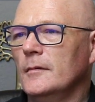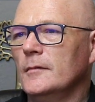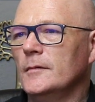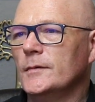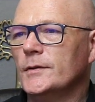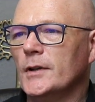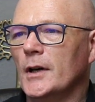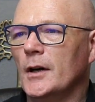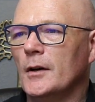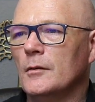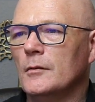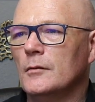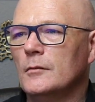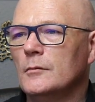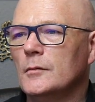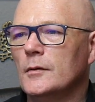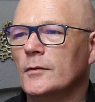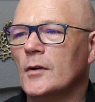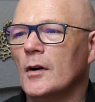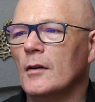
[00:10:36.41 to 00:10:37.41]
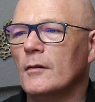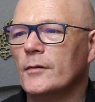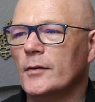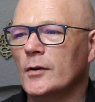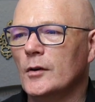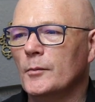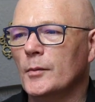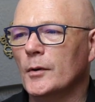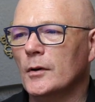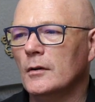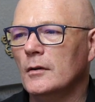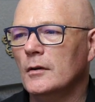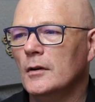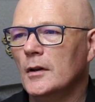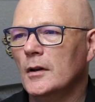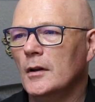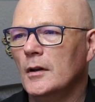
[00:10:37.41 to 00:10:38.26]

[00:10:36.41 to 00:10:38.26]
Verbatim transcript: So we've got viewable